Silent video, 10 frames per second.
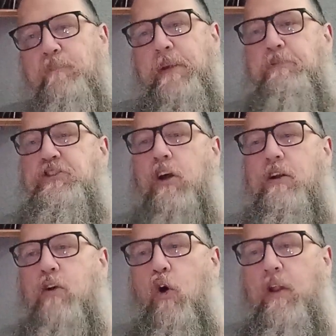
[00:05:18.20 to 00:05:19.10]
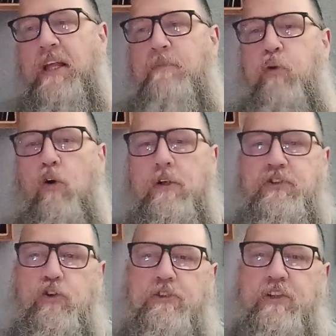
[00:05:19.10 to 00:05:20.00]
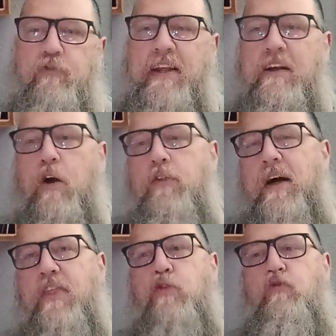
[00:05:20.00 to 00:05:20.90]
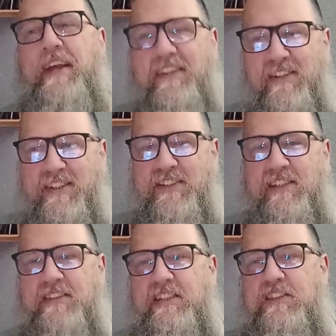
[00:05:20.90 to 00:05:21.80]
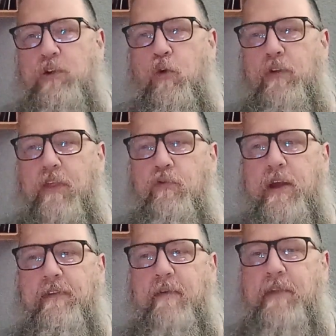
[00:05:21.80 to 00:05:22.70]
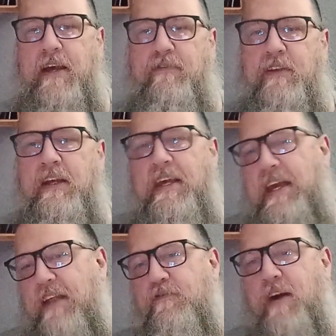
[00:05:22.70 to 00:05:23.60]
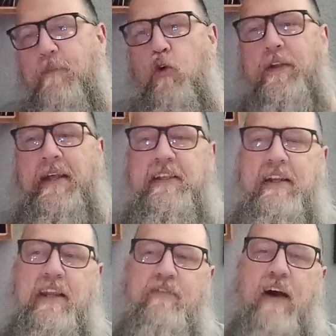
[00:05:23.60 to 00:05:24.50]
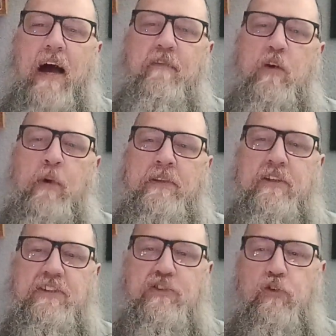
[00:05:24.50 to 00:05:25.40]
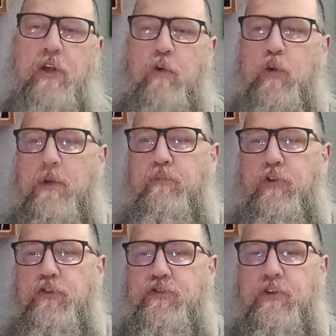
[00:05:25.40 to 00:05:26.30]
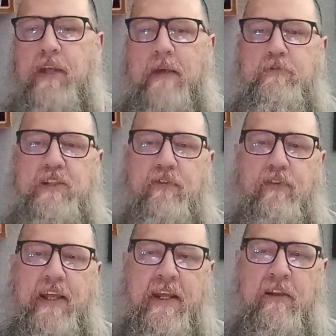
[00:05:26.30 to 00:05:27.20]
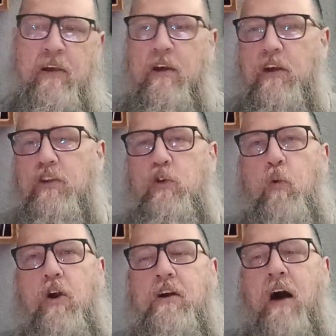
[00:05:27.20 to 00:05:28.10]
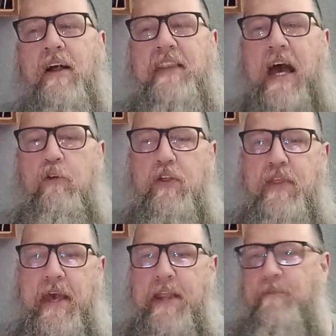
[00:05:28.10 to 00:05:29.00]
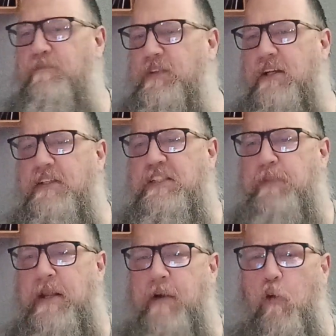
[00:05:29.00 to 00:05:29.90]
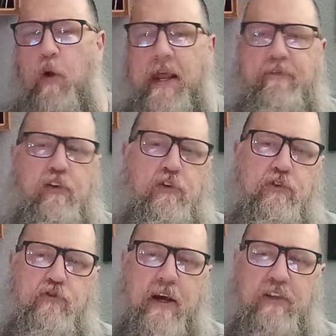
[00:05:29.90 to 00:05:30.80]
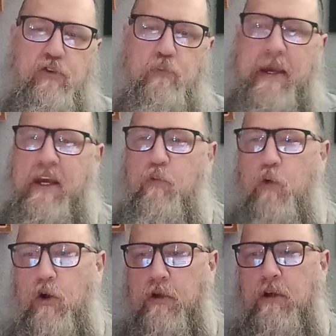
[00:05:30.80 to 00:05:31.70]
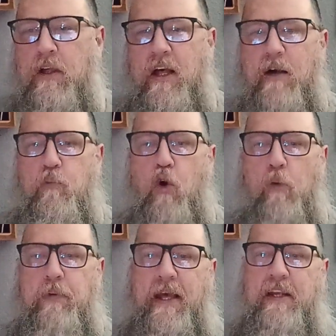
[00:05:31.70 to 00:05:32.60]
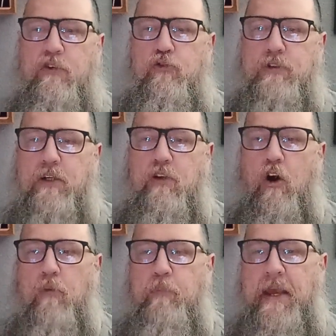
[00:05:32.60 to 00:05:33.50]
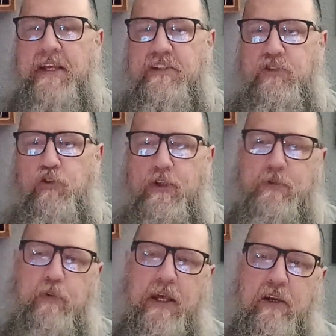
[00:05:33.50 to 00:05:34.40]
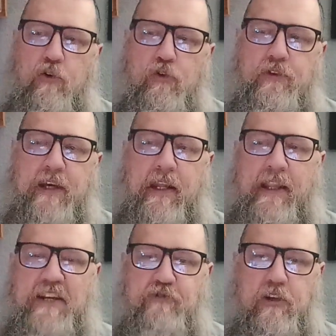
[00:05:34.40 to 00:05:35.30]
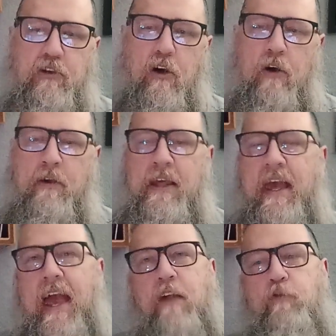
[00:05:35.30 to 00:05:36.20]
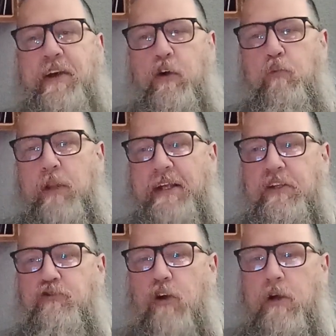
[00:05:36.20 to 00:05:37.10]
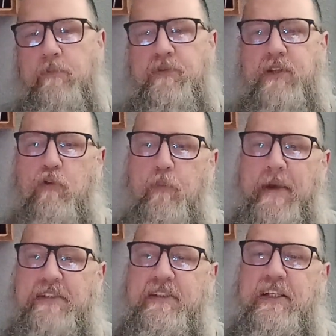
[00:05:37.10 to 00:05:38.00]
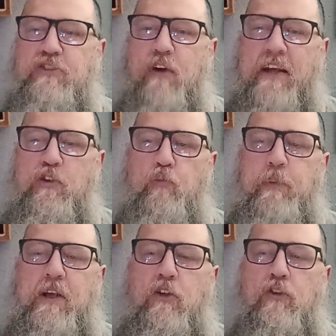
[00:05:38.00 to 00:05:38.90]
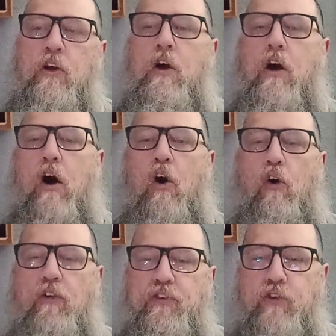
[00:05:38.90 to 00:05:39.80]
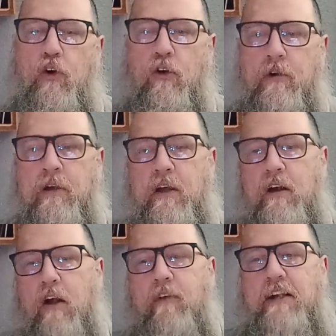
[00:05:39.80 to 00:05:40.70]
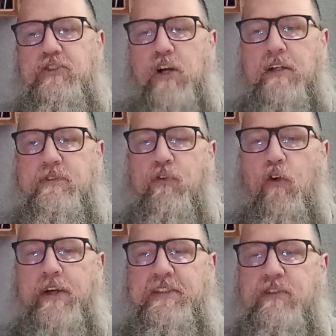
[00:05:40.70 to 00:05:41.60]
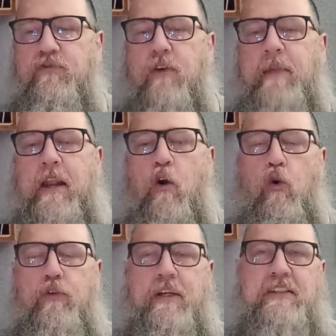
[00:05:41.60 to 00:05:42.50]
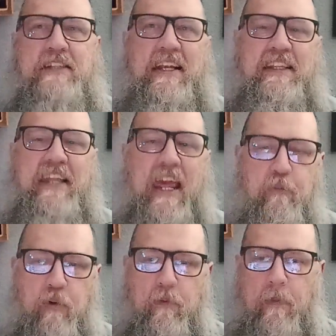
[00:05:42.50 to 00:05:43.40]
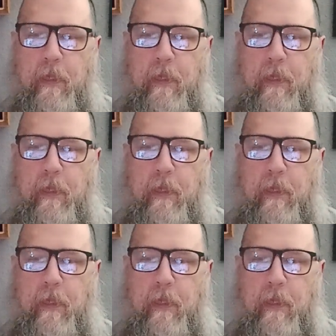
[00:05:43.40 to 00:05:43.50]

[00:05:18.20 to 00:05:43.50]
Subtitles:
People started calling Paul, George, and Ringo the Threetles, since there were only three of them left. In February 1995, they went to the studio with a producer named Jeff Lynne to work on Now and Then. They spent about one afternoon trying to make it work. Paul played acoustic guitar and bass, George played acoustic and electric guitar, and Ringo played the drums. They were basically trying to build a whole song around John's voice from that old cassette tape.